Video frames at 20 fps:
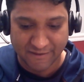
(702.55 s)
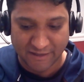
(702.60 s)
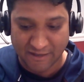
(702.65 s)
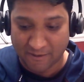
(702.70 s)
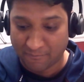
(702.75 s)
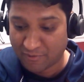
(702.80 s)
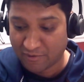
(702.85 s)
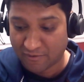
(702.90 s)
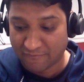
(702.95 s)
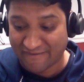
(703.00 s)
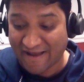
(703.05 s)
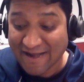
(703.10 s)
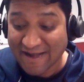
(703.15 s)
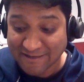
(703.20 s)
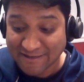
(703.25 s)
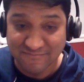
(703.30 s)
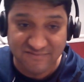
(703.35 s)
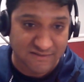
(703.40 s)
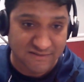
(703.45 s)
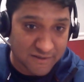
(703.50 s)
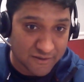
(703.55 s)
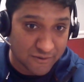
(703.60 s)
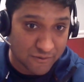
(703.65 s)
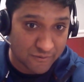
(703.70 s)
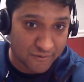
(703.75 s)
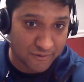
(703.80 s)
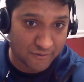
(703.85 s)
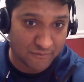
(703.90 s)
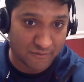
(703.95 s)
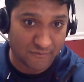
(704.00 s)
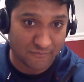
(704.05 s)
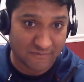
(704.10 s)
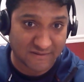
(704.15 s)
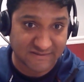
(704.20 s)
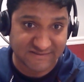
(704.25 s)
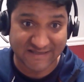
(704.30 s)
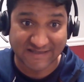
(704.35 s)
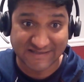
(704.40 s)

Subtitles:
number of atoms in the known universe.